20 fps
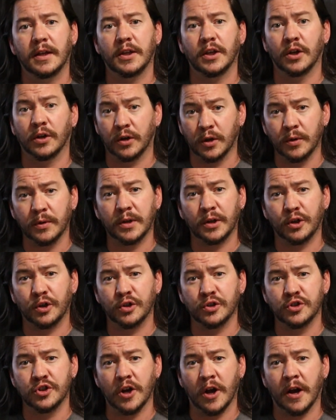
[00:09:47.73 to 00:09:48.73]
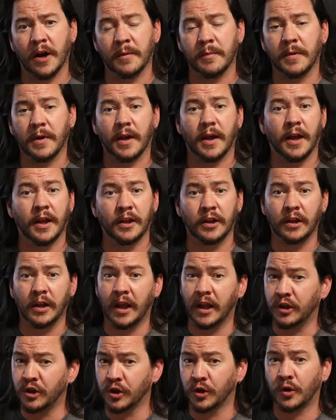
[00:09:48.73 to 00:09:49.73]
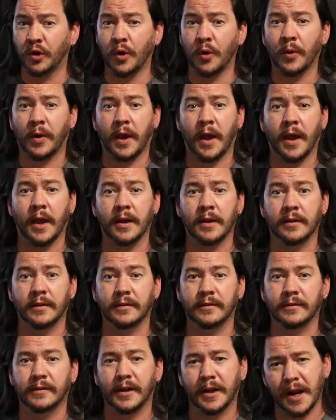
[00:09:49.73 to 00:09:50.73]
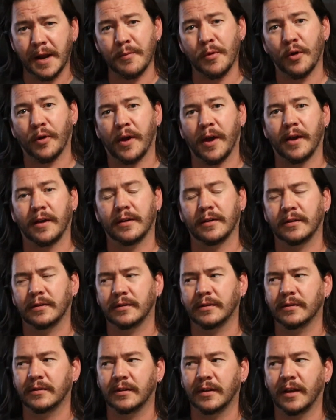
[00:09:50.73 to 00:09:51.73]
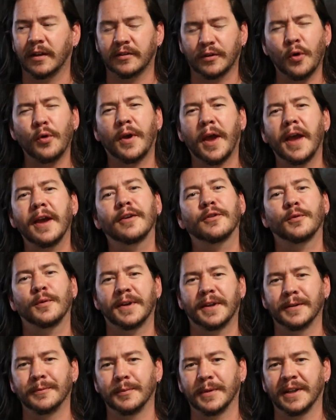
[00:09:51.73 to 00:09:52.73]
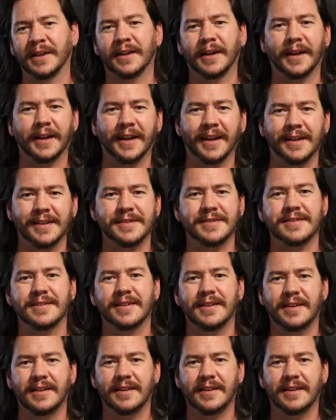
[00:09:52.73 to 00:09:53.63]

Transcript: You're doing a good job, and you're okay. And I'm okay. As okay as we can be, I guess.